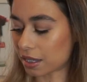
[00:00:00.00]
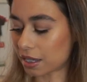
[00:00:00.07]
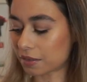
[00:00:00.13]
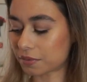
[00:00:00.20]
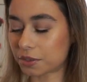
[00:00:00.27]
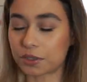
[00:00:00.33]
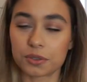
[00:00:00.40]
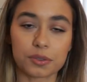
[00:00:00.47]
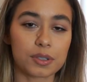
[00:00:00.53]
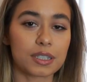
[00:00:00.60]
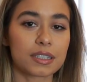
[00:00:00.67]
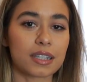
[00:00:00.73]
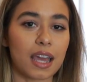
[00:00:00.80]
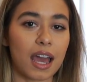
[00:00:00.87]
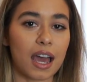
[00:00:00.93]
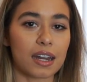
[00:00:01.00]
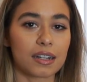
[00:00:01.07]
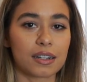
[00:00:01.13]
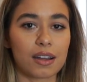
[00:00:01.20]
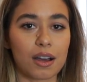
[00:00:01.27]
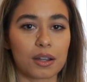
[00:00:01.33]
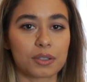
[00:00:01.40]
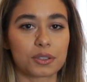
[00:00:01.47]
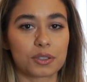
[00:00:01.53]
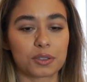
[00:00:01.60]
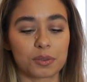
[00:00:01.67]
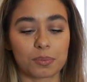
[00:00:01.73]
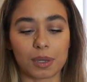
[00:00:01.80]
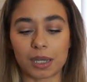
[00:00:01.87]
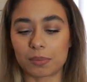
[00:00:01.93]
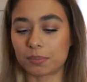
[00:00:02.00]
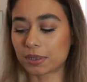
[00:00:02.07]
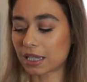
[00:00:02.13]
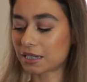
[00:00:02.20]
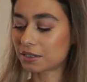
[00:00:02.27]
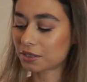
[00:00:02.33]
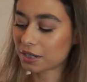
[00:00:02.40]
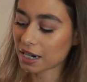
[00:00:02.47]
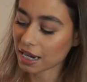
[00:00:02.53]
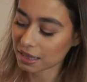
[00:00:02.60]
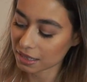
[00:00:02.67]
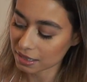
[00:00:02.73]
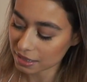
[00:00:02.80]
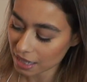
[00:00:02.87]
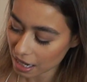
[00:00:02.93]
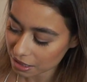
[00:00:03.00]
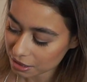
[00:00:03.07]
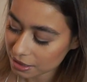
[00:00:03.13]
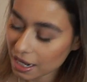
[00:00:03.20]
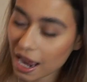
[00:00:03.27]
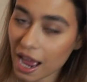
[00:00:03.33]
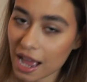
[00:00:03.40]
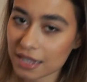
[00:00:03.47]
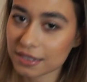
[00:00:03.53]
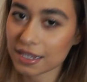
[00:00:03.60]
I have to do is add it onto my blender. And this actually has